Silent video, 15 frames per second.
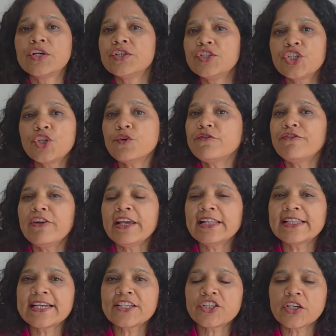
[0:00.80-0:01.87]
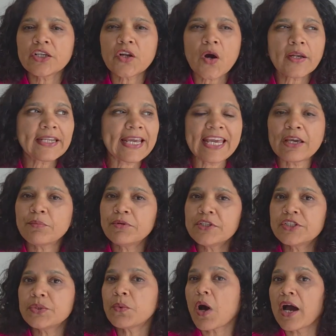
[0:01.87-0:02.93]
Do you feel that you're not able
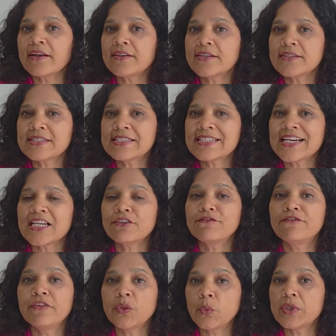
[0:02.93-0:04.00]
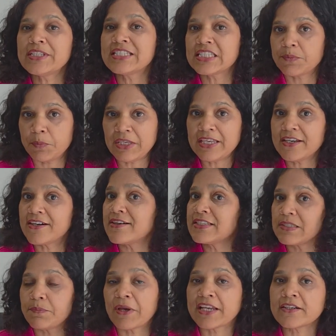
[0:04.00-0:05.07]
to understand fluent speakers
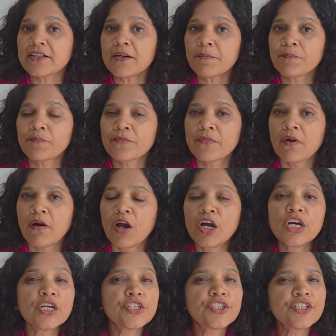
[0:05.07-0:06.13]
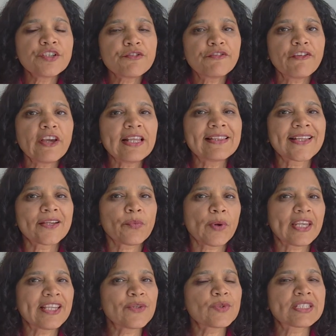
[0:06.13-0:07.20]
better? Do you feel that
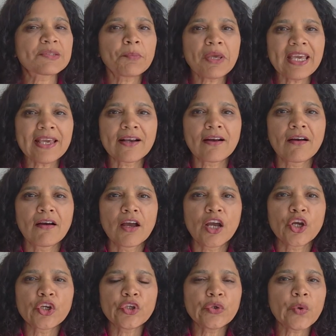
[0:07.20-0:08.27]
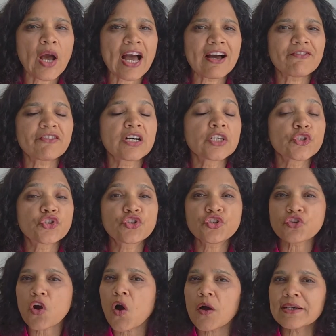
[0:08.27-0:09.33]
when you speak, you have
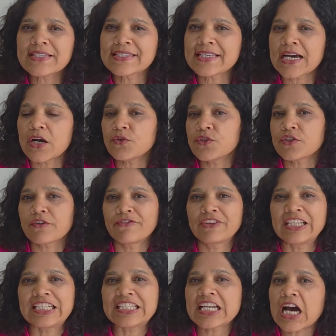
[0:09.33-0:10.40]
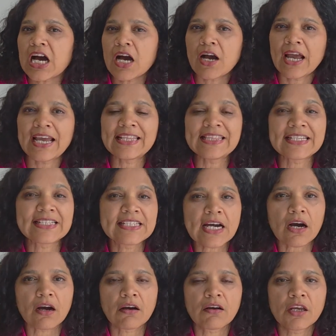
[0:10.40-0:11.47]
strong sounds of the ta and the da?